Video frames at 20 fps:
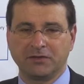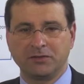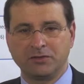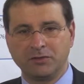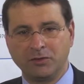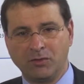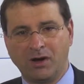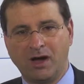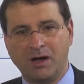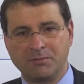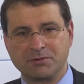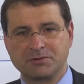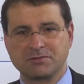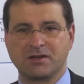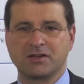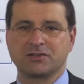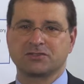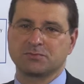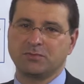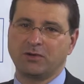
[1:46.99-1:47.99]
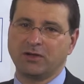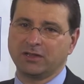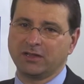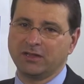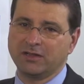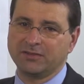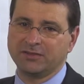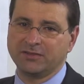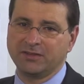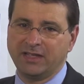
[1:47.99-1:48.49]
no arbitrage
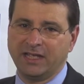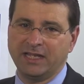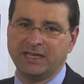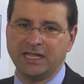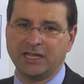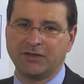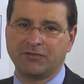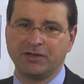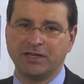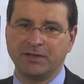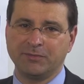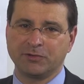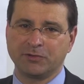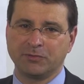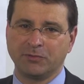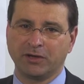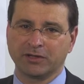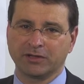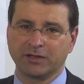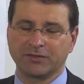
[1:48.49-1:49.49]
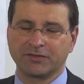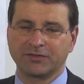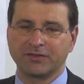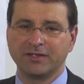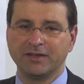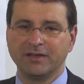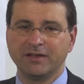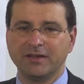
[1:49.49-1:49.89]
models and equilibrium models.